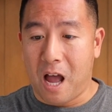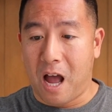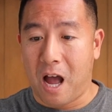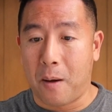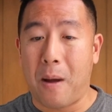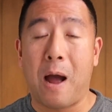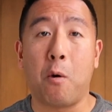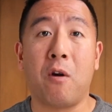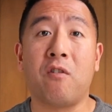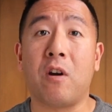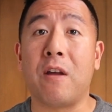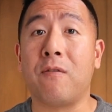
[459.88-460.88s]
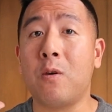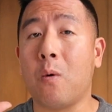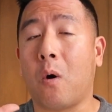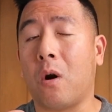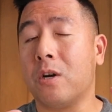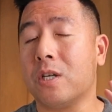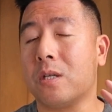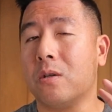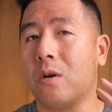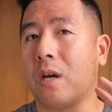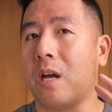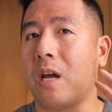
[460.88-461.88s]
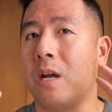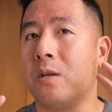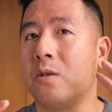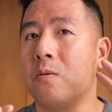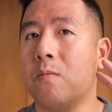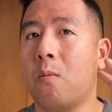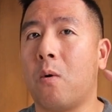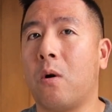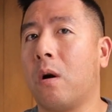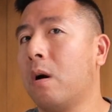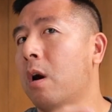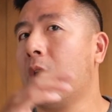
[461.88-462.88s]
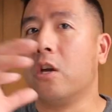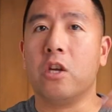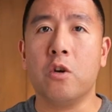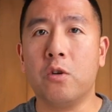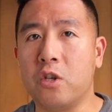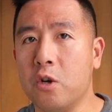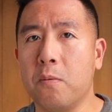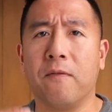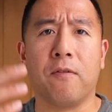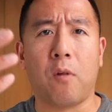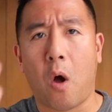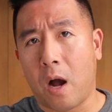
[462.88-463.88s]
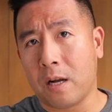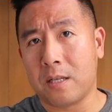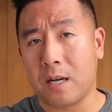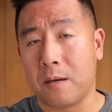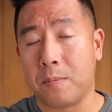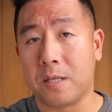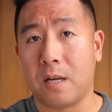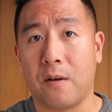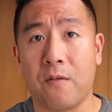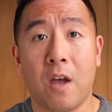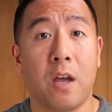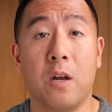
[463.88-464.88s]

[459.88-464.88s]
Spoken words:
However, if you are just looking into more YouTube vlog type stuff,